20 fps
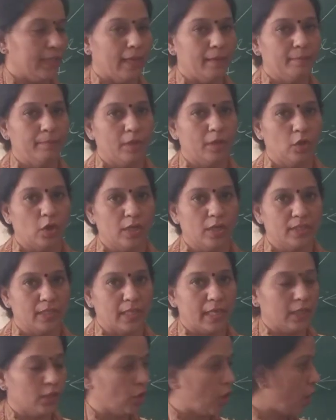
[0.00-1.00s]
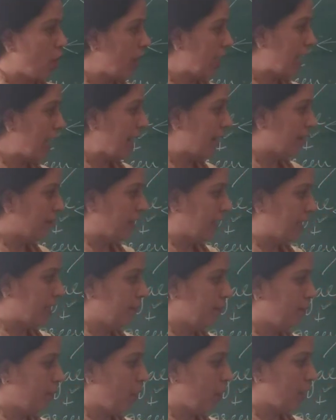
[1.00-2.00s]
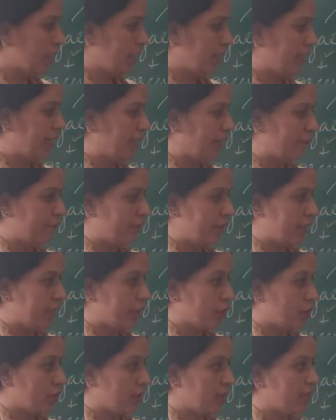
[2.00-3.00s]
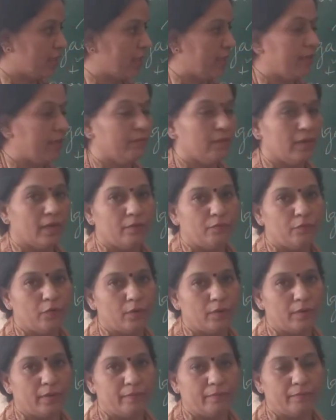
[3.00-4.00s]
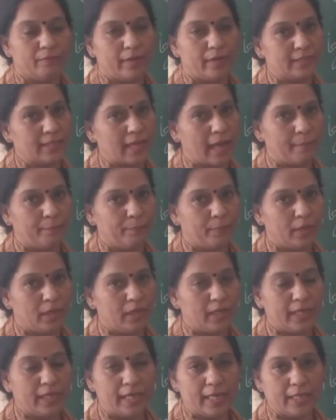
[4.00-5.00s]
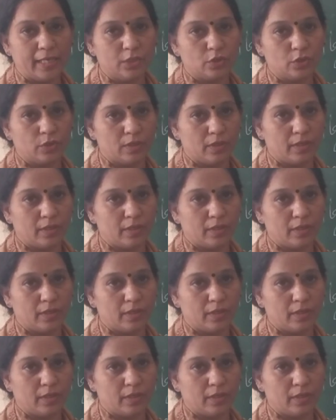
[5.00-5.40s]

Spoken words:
them because these all are very important definitions, and for example, each